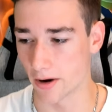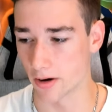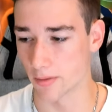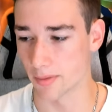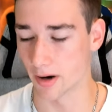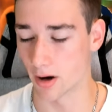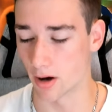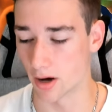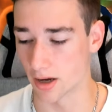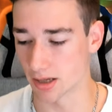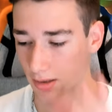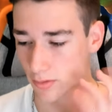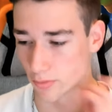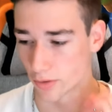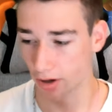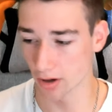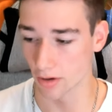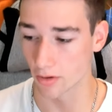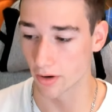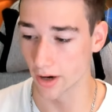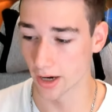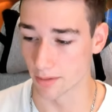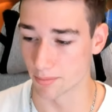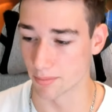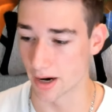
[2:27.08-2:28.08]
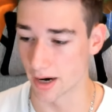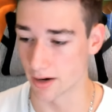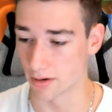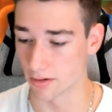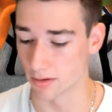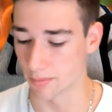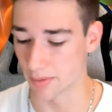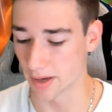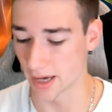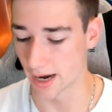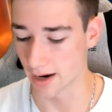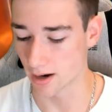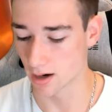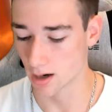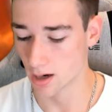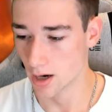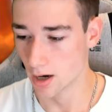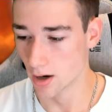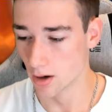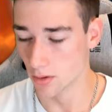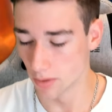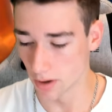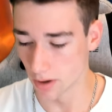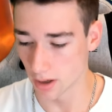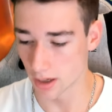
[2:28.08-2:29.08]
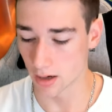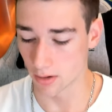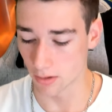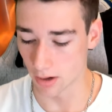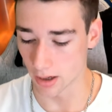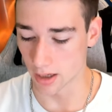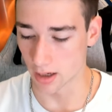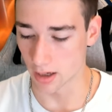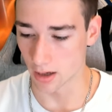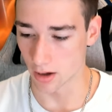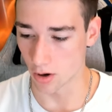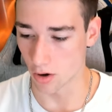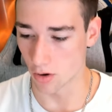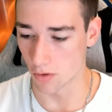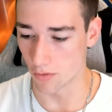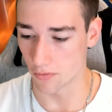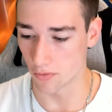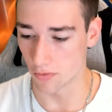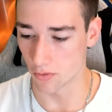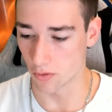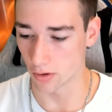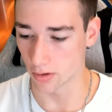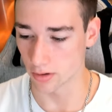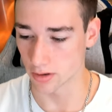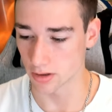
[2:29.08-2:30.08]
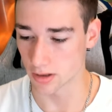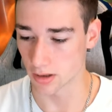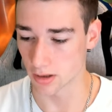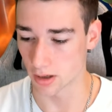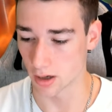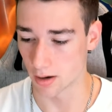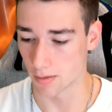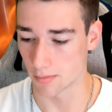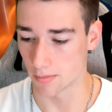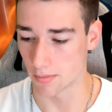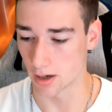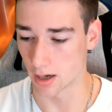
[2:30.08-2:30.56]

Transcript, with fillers: would have been awesome. We're going to go ahead and Mine in the back. We're getting ready to go for some